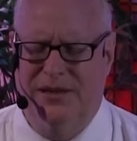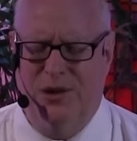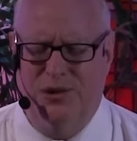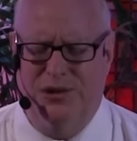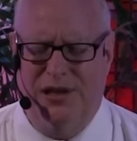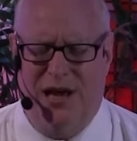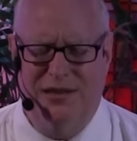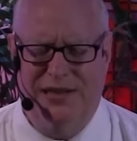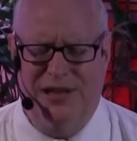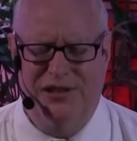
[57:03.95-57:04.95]
The old
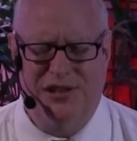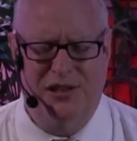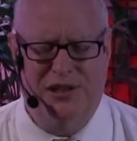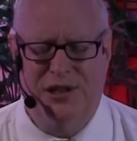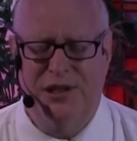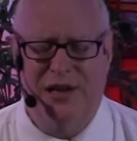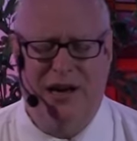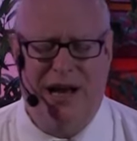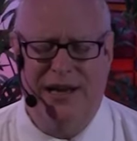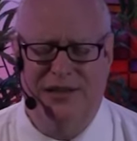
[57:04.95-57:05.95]
song tells us to turn
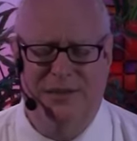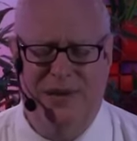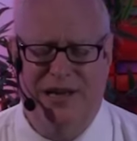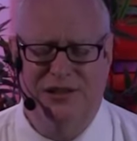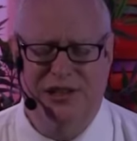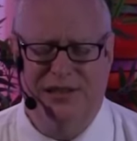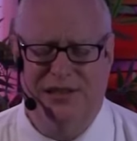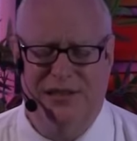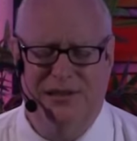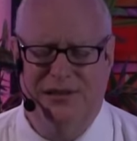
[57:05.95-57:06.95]
our eyes upon
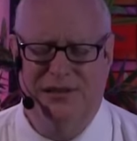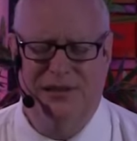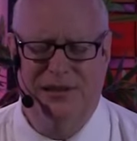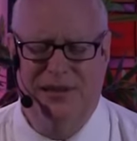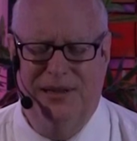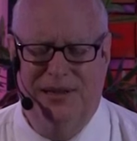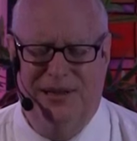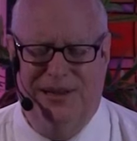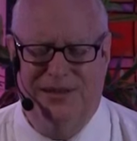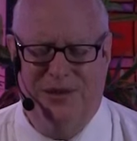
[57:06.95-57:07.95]
Jesus.
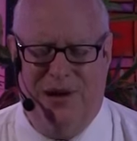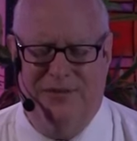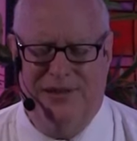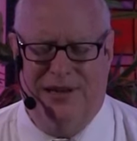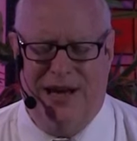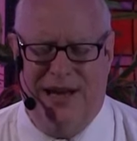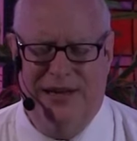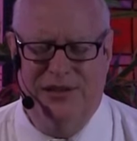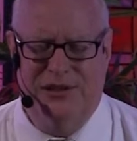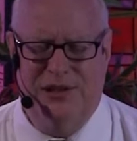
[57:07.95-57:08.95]
And so often our
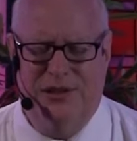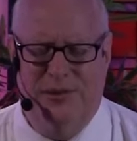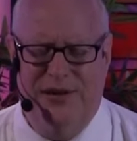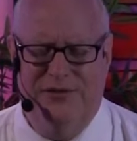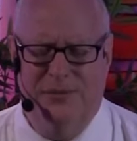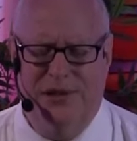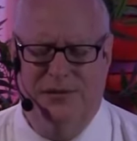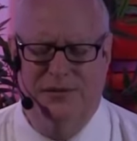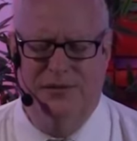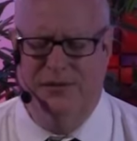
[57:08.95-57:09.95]
eyes turn away from
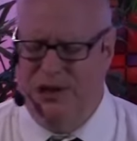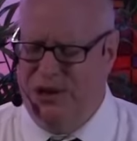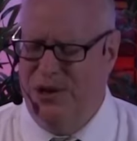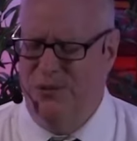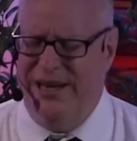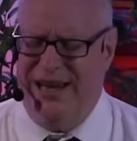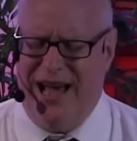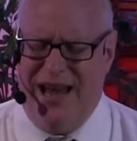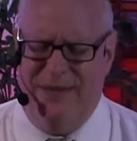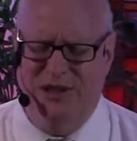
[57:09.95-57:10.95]
you. We
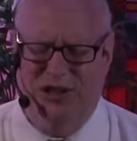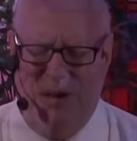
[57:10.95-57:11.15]
get caught up in